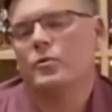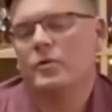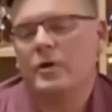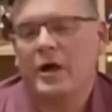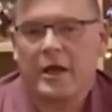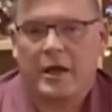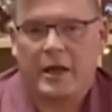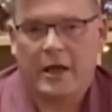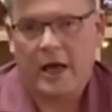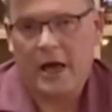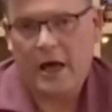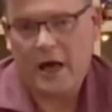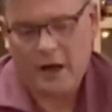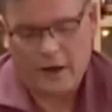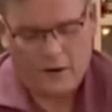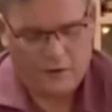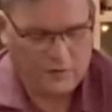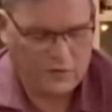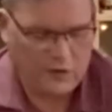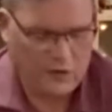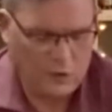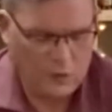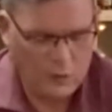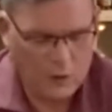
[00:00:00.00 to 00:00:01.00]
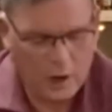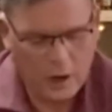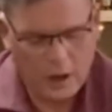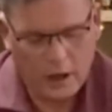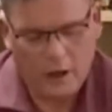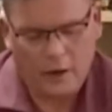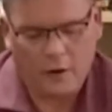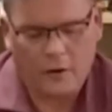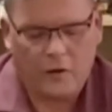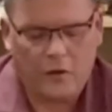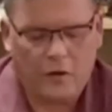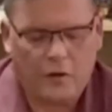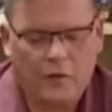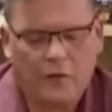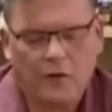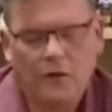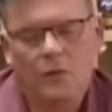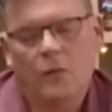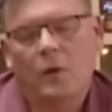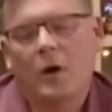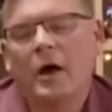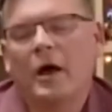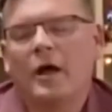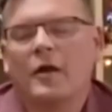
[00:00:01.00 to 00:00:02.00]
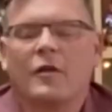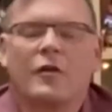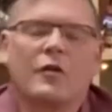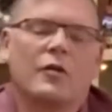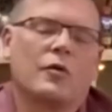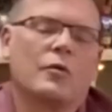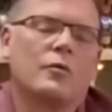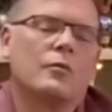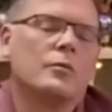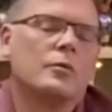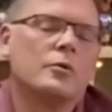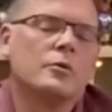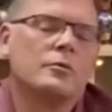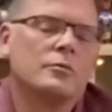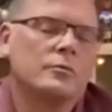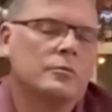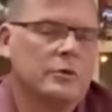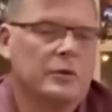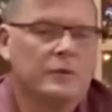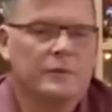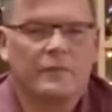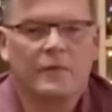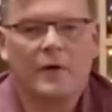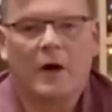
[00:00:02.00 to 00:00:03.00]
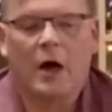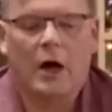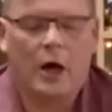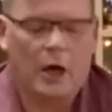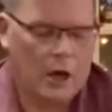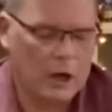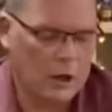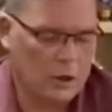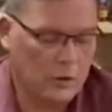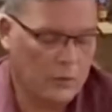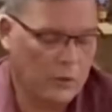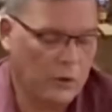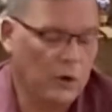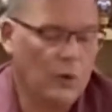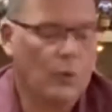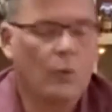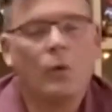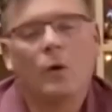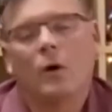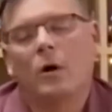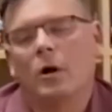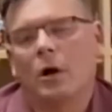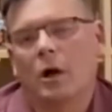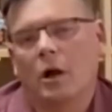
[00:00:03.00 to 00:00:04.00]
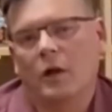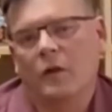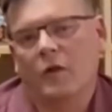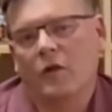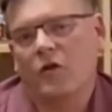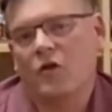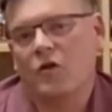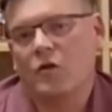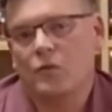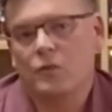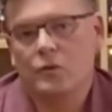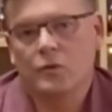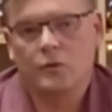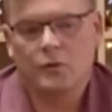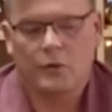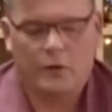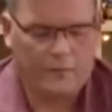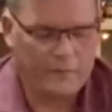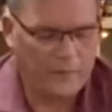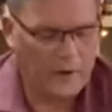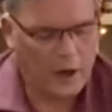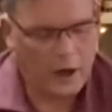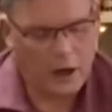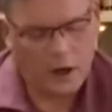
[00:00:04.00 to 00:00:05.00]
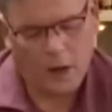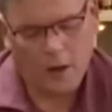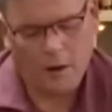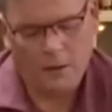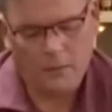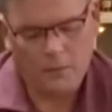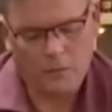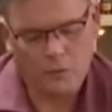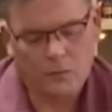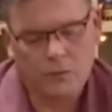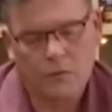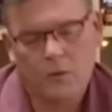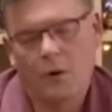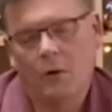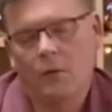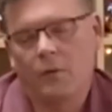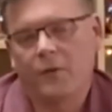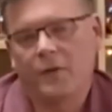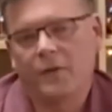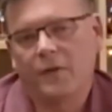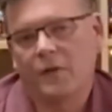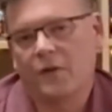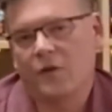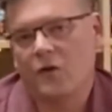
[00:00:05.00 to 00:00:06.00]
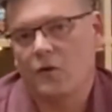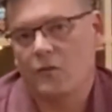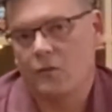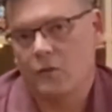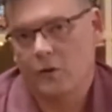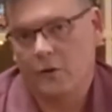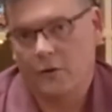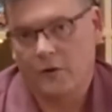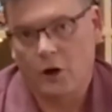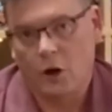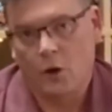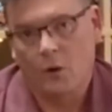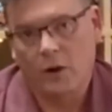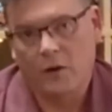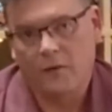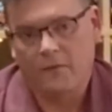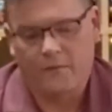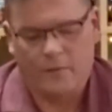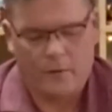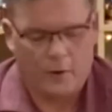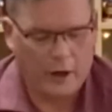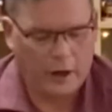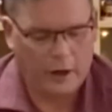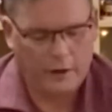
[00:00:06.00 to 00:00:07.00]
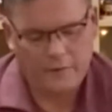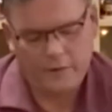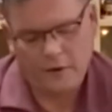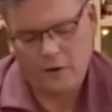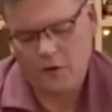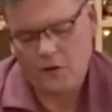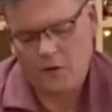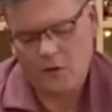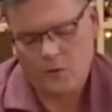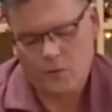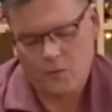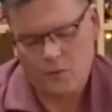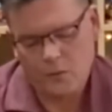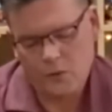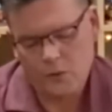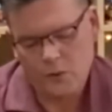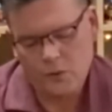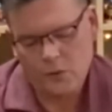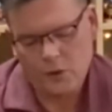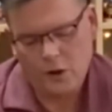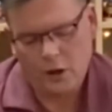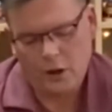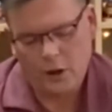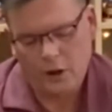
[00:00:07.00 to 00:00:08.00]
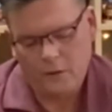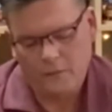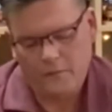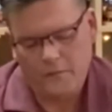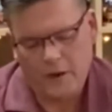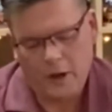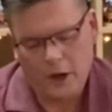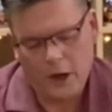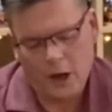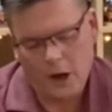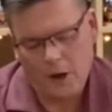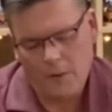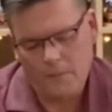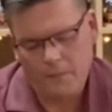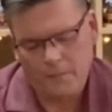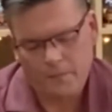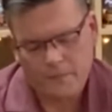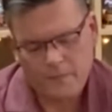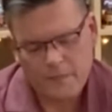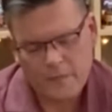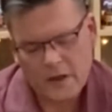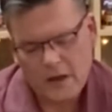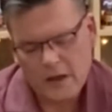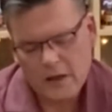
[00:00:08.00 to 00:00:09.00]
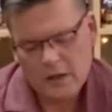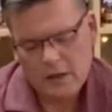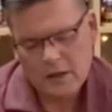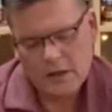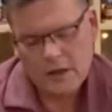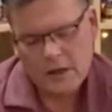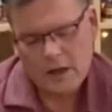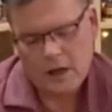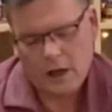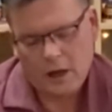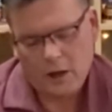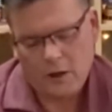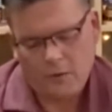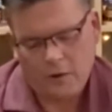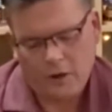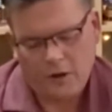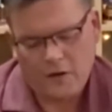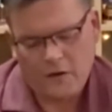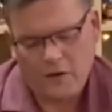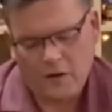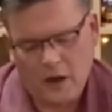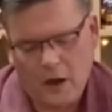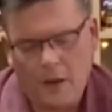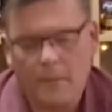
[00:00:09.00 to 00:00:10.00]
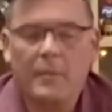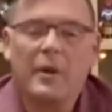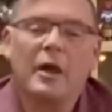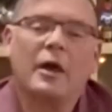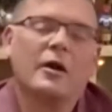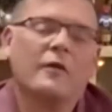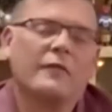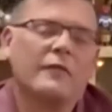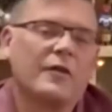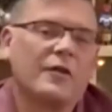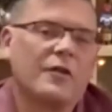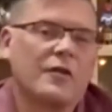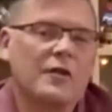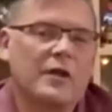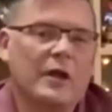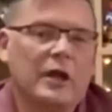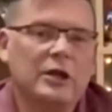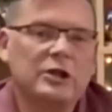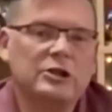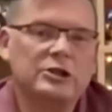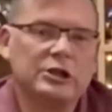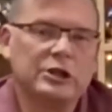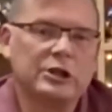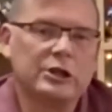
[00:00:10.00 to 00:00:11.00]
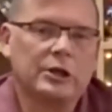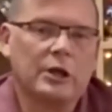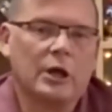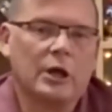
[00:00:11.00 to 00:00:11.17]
I got is Tiwaz. Tiwaz is a rune of going to war. This is a rune of growth. This is a rune of going for it. This is a rune of, how do I say it, manifestation.